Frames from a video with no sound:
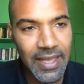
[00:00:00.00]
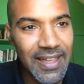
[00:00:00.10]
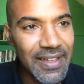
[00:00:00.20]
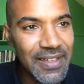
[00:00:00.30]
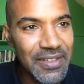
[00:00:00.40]

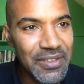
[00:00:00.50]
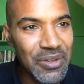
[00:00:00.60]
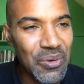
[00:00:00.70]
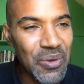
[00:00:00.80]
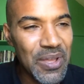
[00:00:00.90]
uh,
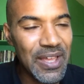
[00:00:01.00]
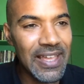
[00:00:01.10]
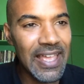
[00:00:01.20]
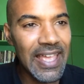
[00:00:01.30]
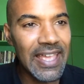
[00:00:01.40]
you know
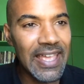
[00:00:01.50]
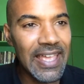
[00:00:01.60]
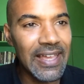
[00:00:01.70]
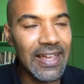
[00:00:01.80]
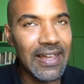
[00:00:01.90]
a,
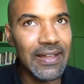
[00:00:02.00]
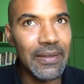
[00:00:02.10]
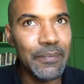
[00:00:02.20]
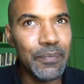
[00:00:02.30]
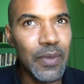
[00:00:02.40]
a, a,
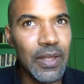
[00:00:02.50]
uh,